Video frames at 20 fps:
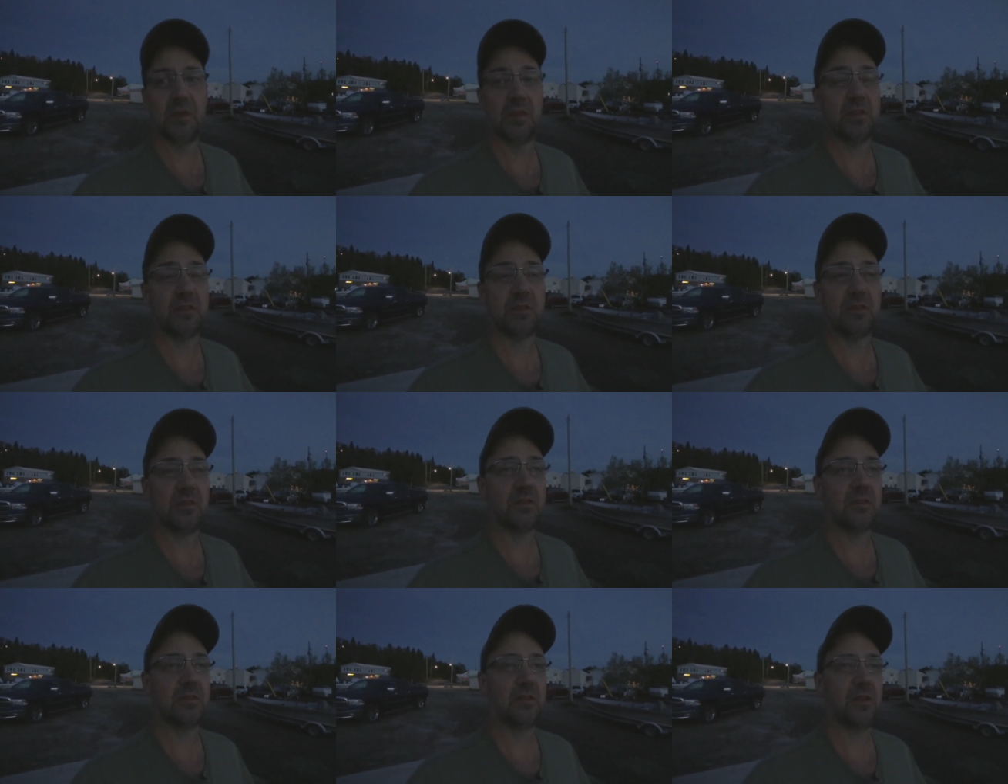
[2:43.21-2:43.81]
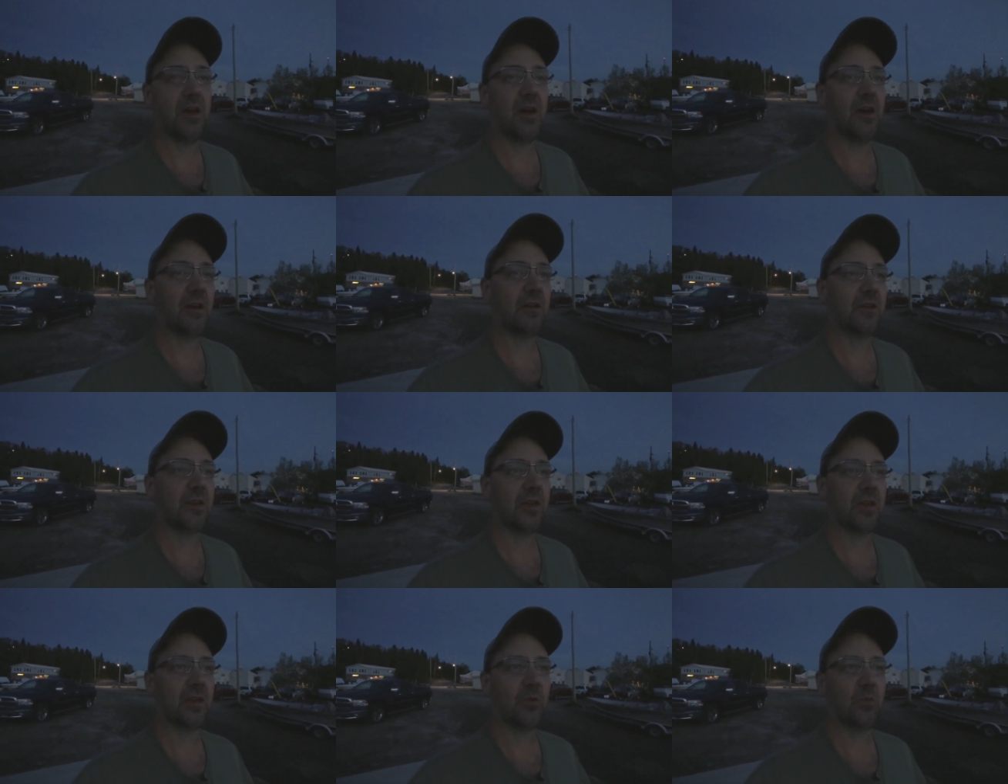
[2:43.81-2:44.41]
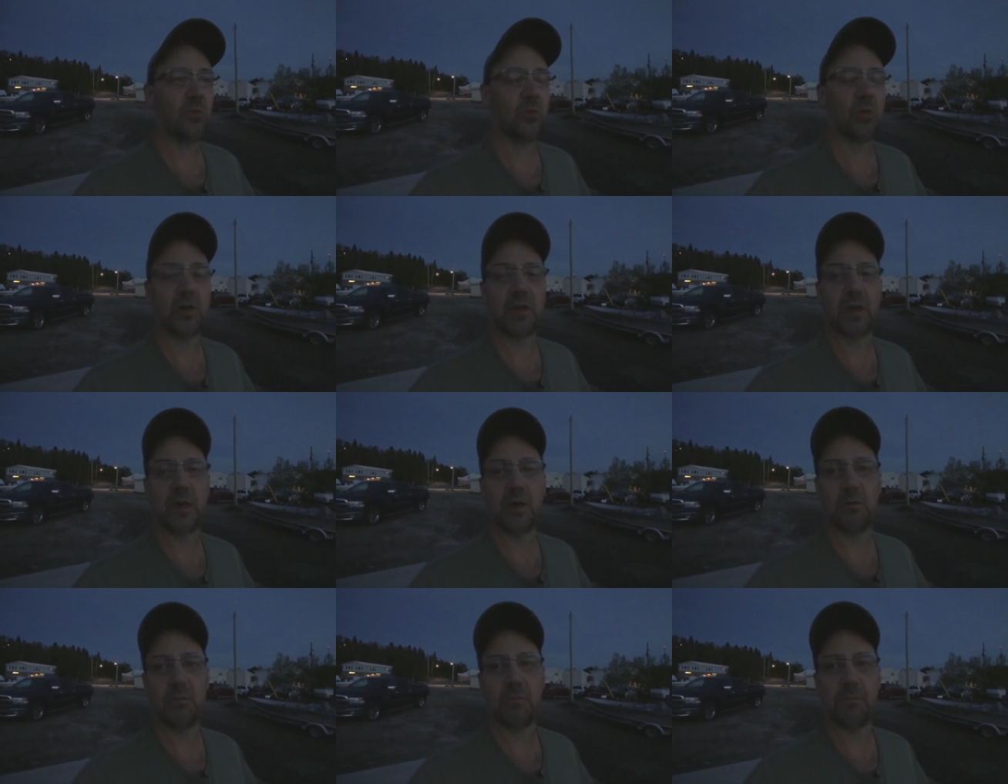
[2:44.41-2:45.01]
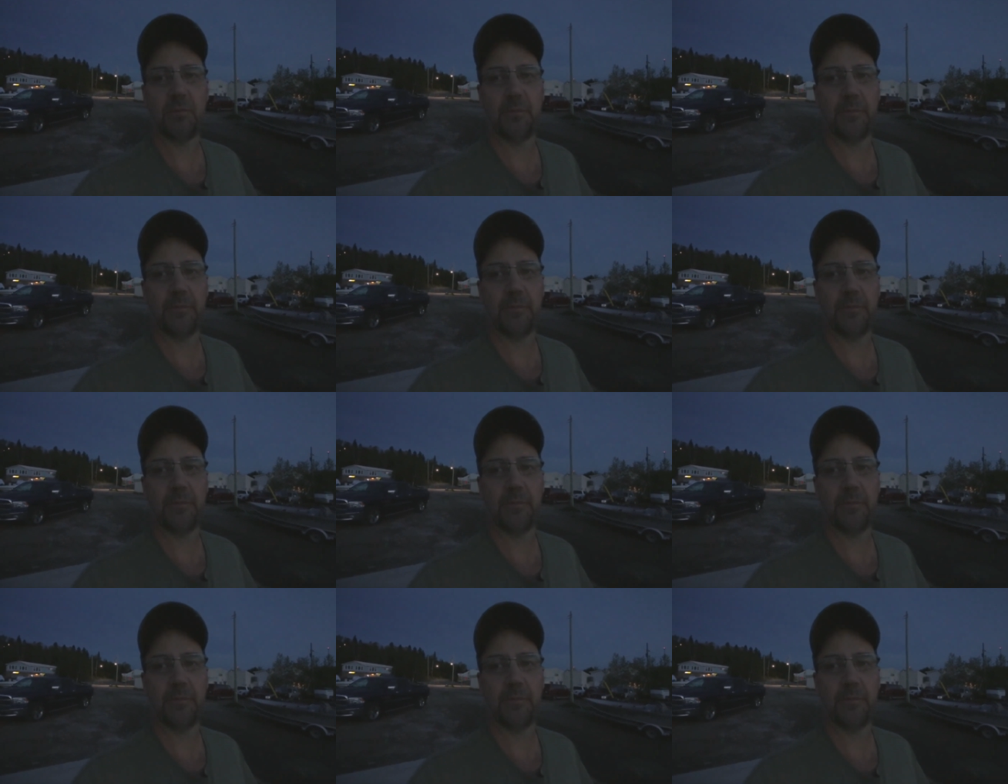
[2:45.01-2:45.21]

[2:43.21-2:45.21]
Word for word: it's not gonna work out.